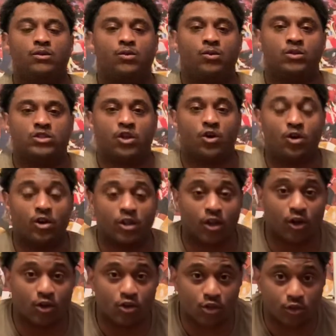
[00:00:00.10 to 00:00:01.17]
What's going
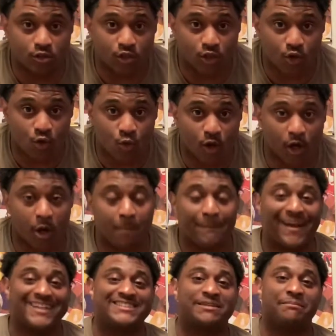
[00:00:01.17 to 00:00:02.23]
on YouTube? Welcome
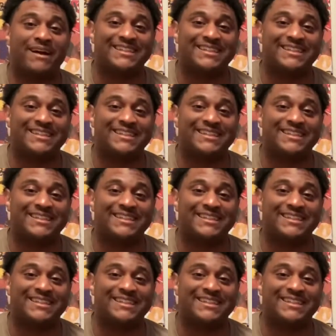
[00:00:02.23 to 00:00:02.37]
back to my